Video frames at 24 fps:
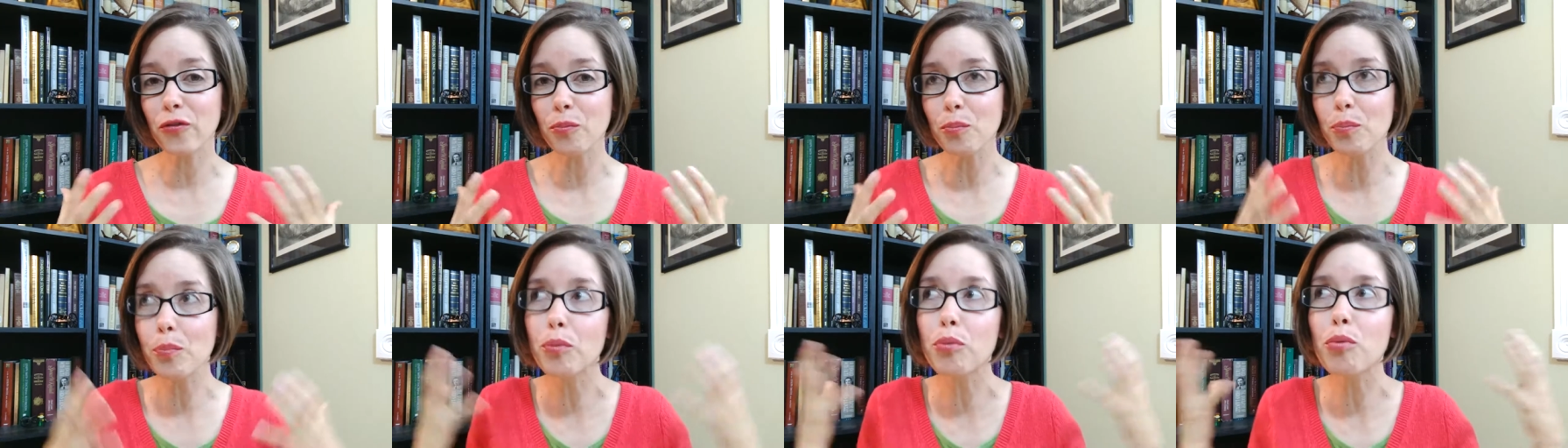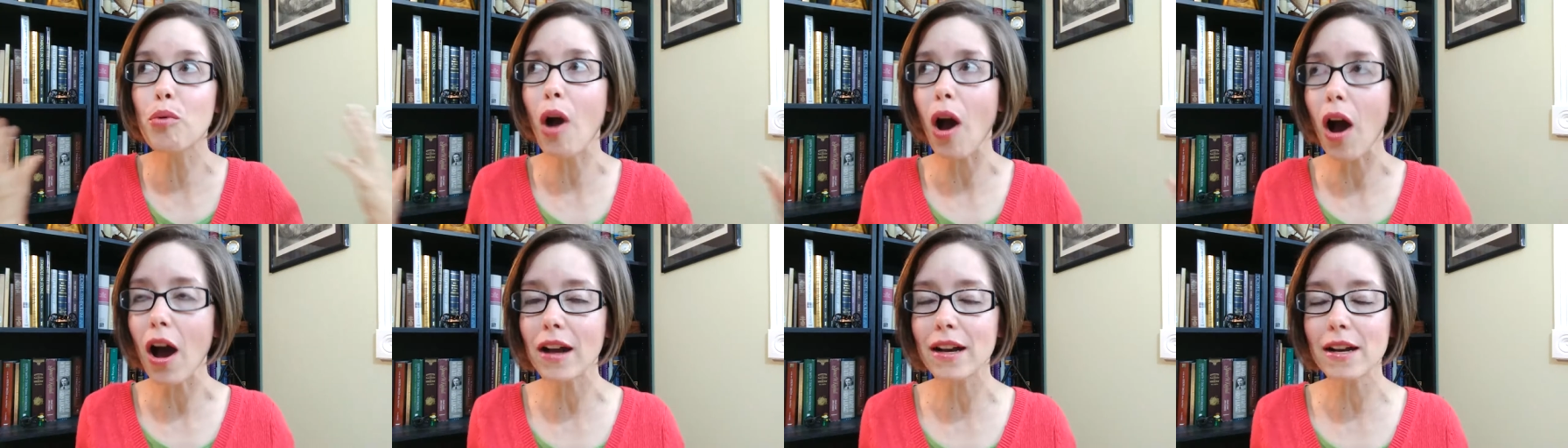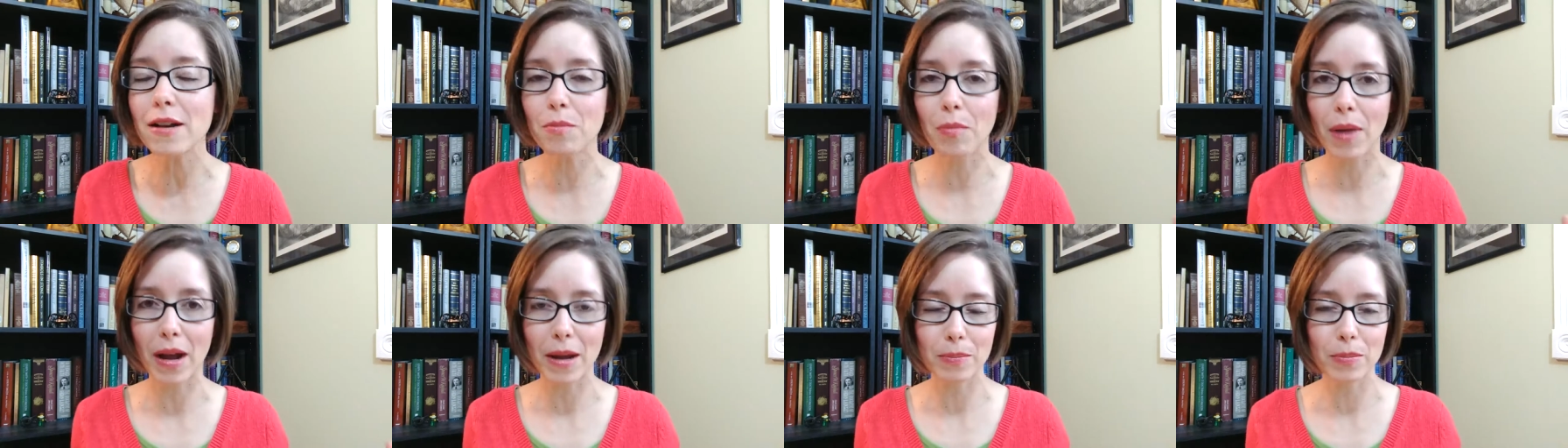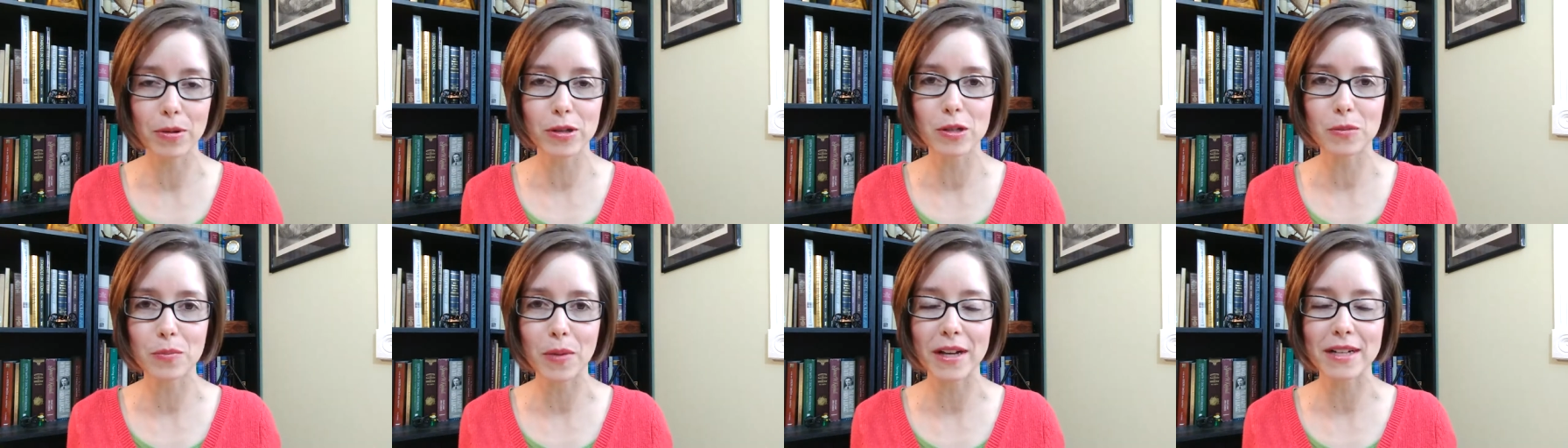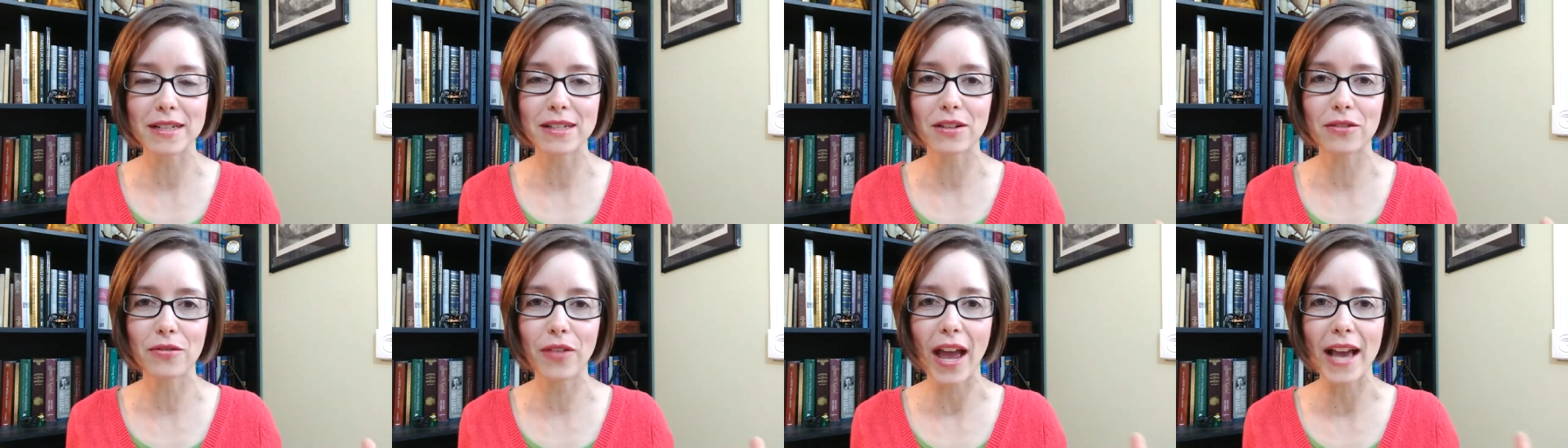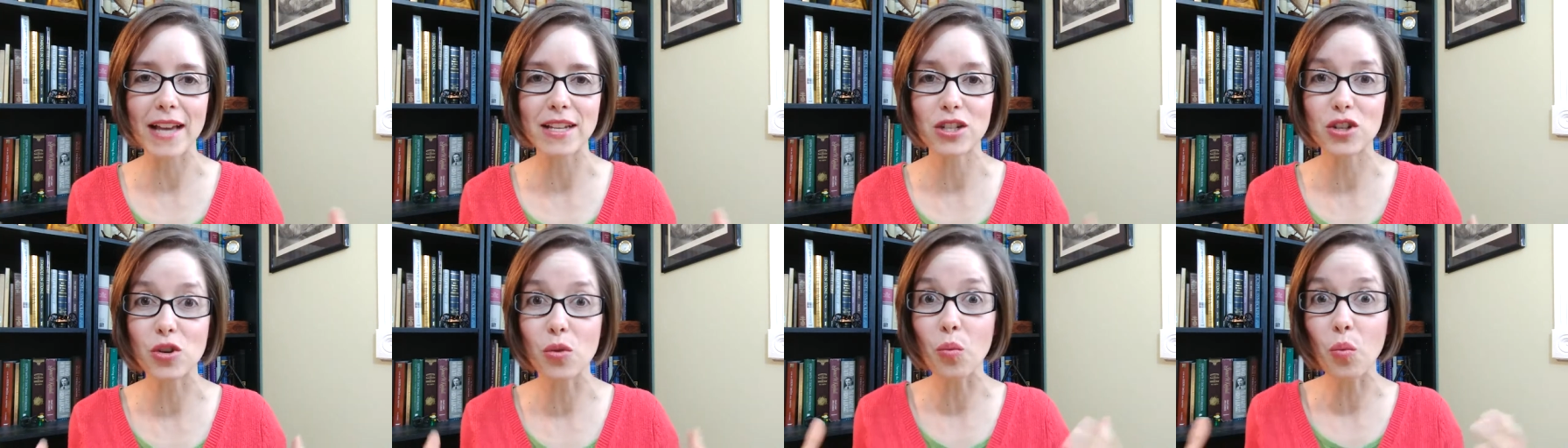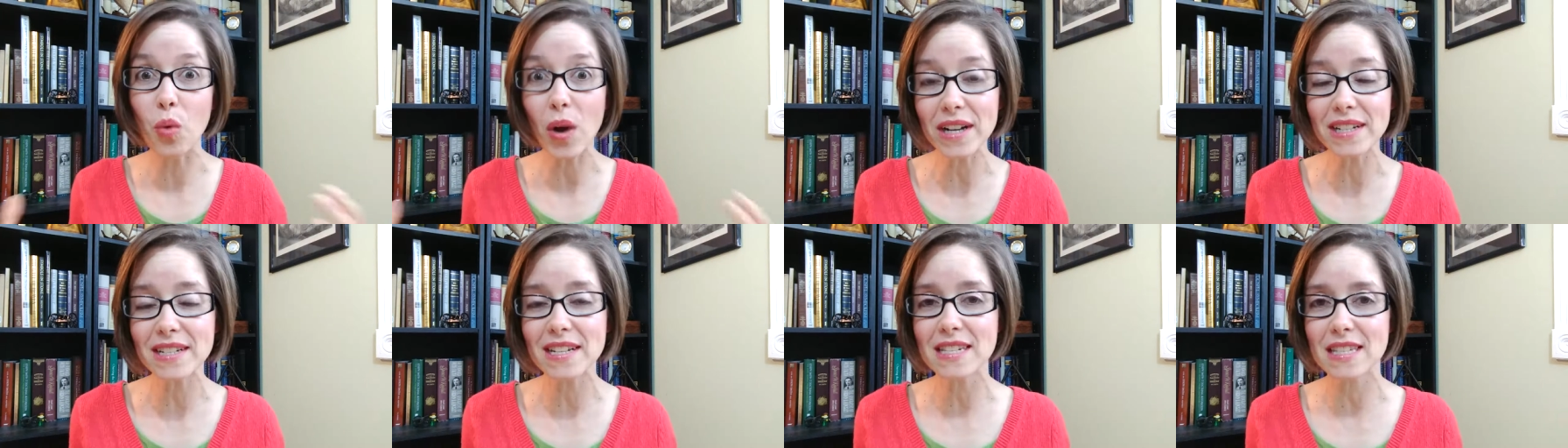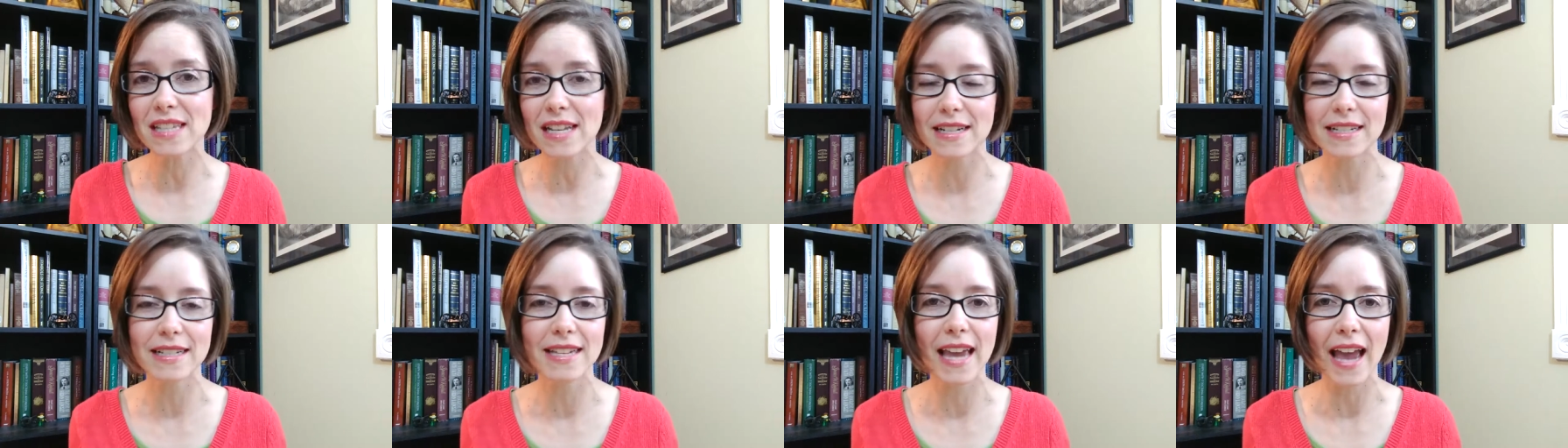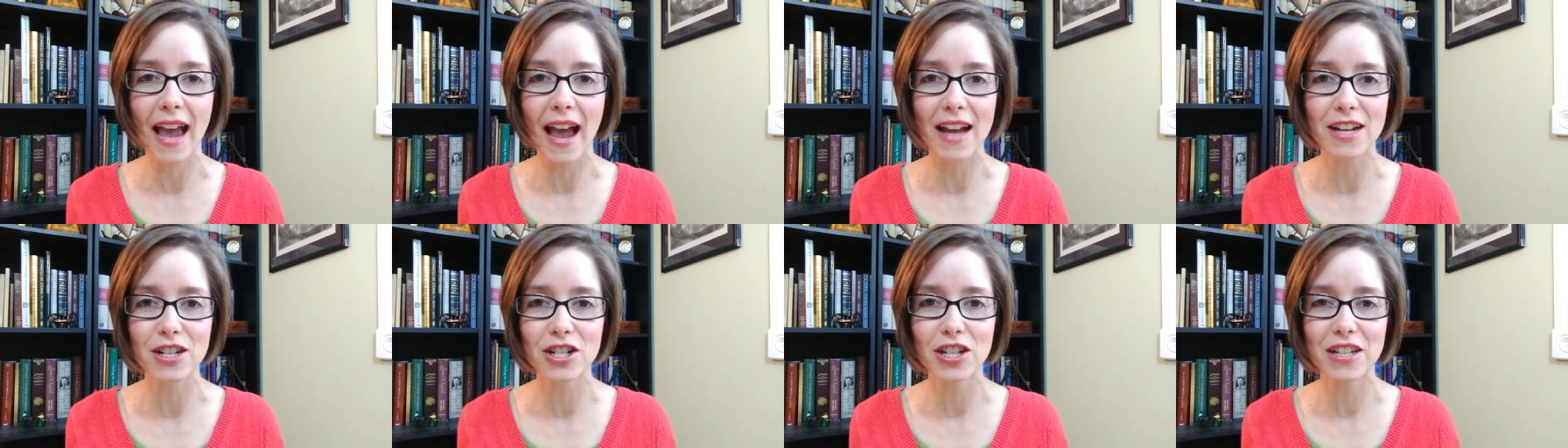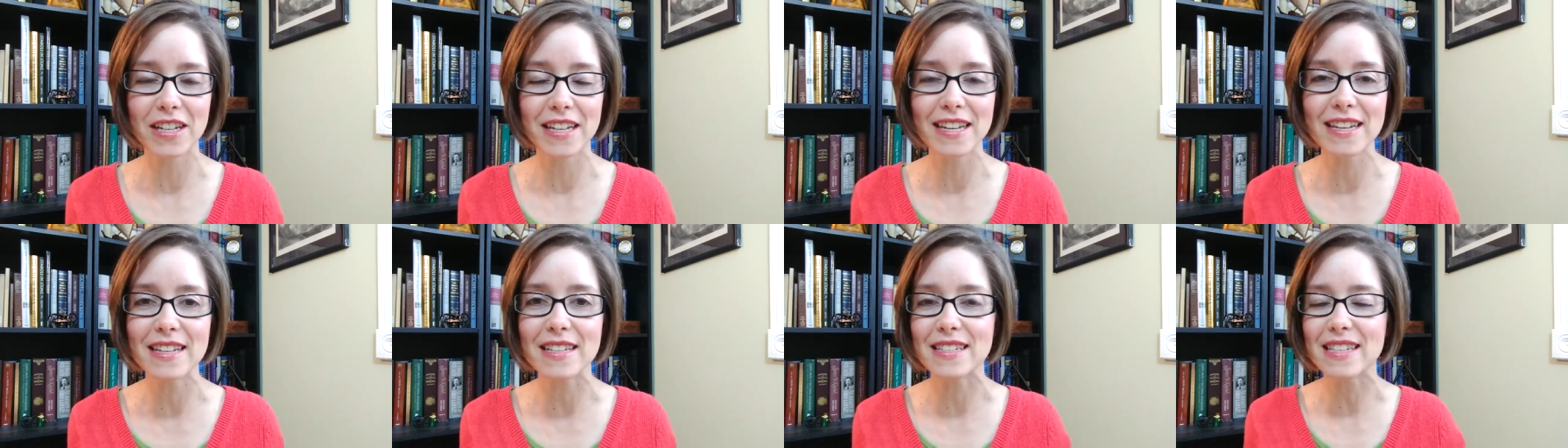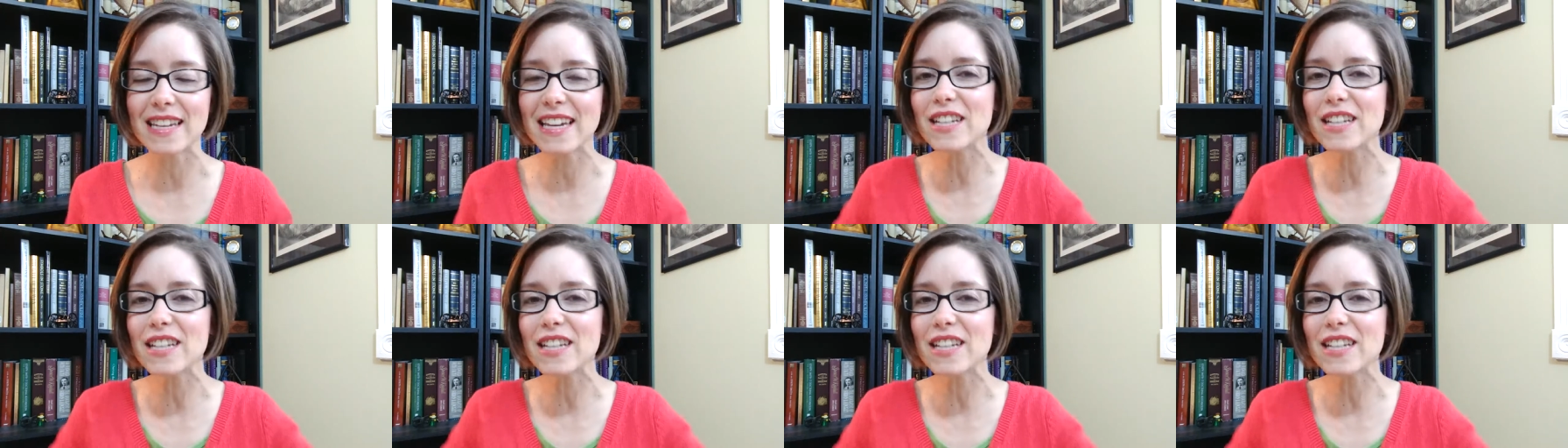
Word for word: broaden my perspective as to what dyslexia actually is.